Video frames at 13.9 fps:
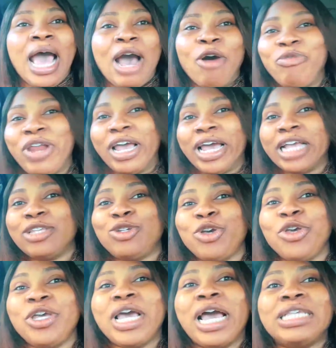Hopefully I get to show
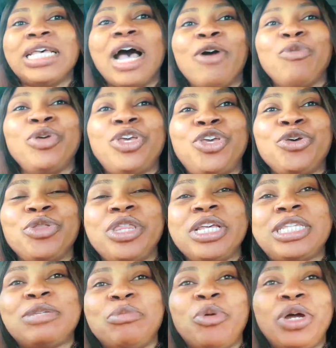you guys how we queue
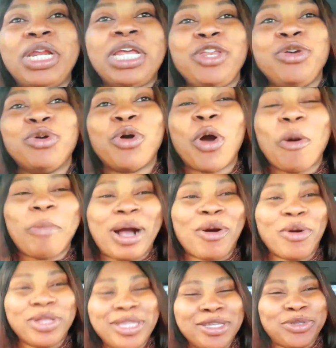this morning. You come
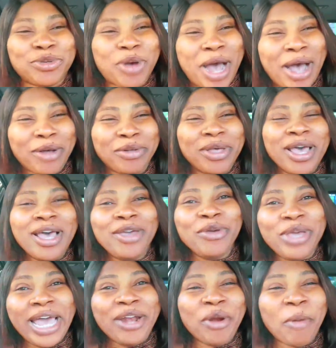according to how you
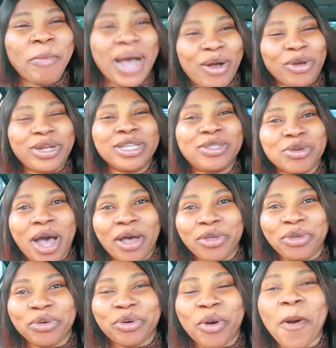get number, according to how
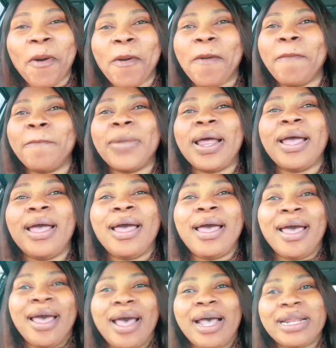you come,
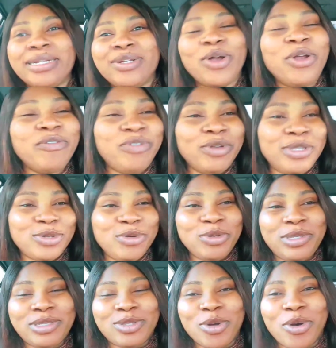and all of those good
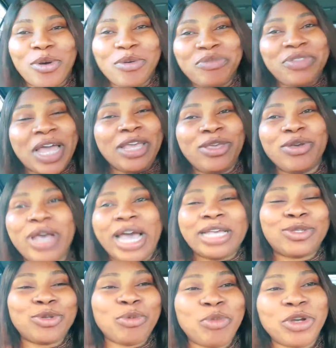stuff. Thank you
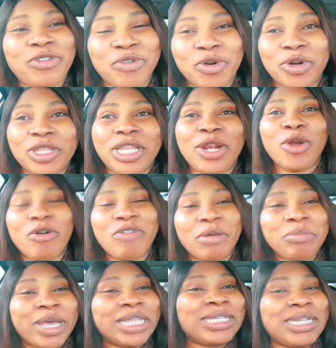guys so much for all the love
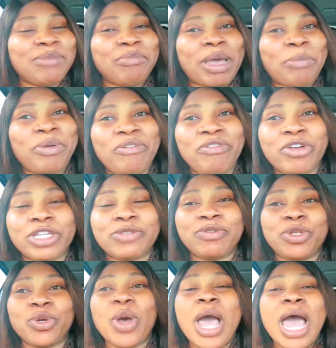I'm getting in my previous
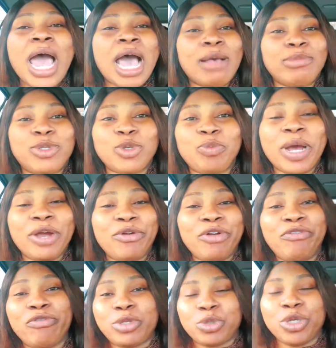video. I'm super
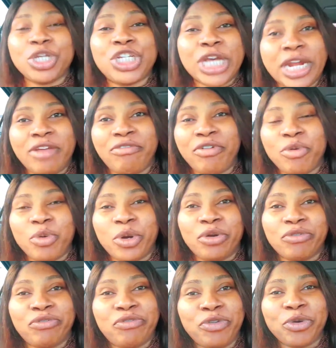grateful to each and every one
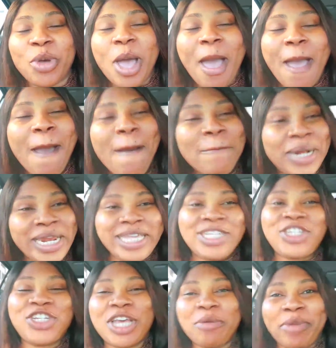of you.
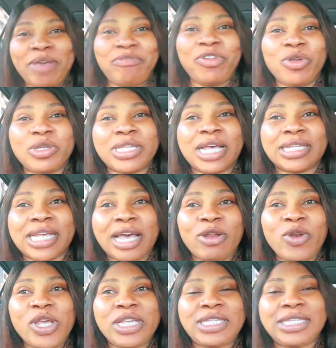Please share my videos, as I
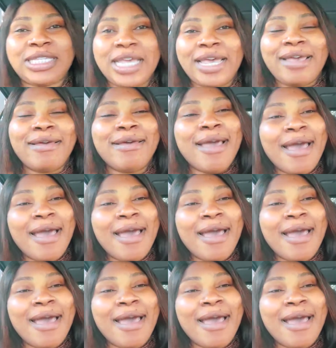always say.